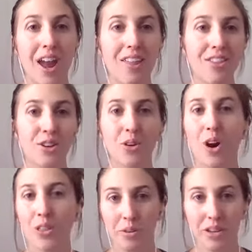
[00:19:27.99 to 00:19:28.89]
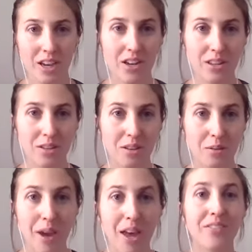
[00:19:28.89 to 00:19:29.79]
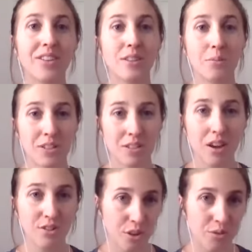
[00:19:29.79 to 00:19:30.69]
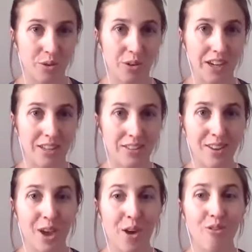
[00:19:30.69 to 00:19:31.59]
breath to go all the way down into the pelvis to massage those organs